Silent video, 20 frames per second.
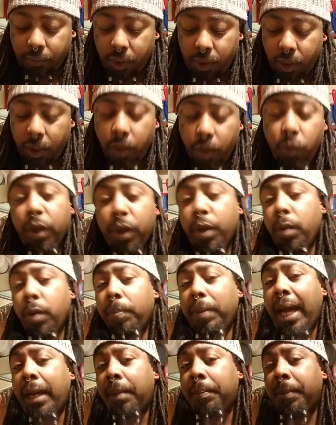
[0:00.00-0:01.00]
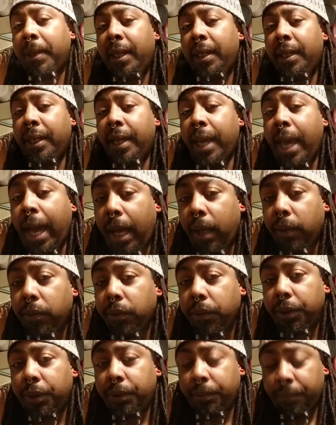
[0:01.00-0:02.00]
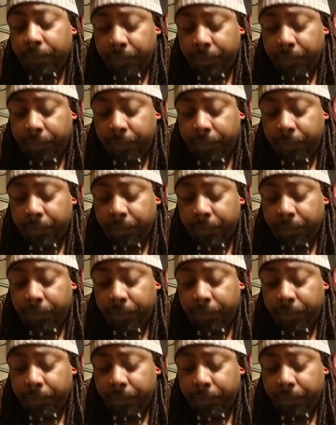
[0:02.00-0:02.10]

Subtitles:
there were no black men in the house.